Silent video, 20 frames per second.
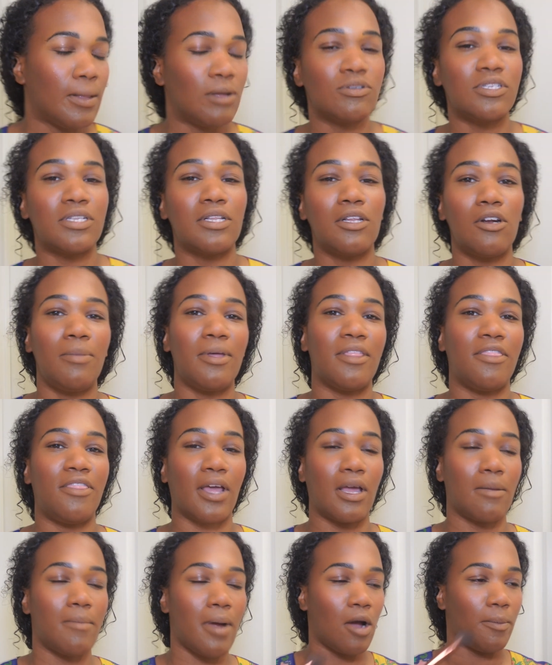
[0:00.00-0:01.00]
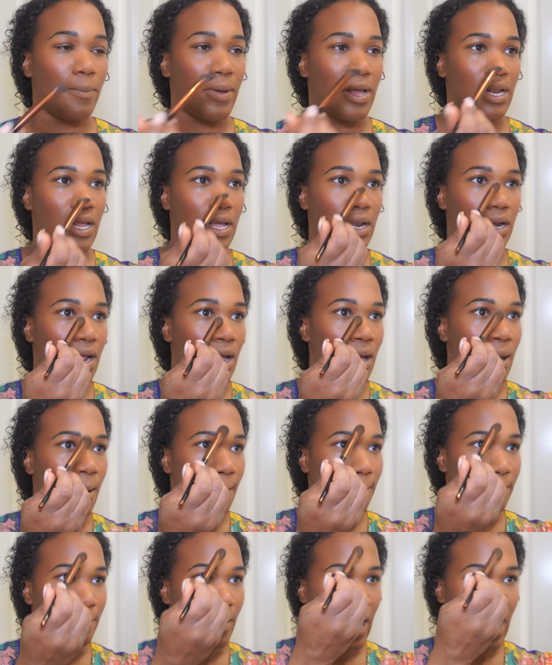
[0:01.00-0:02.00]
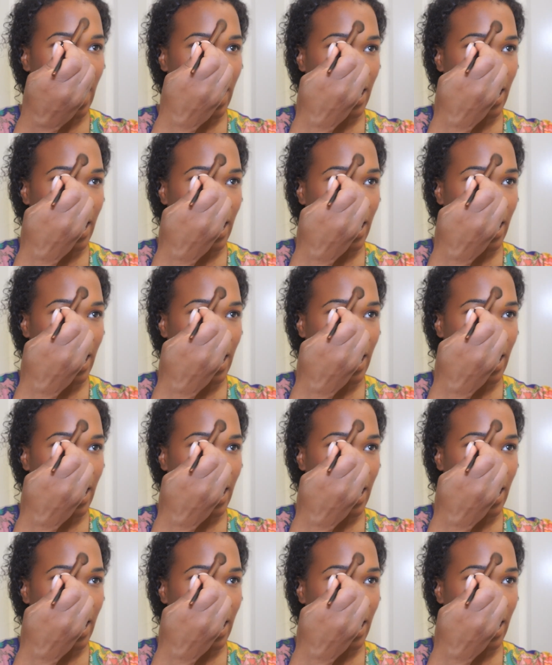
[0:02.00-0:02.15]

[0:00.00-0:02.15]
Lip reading: It was a little bit thick in my opinion, but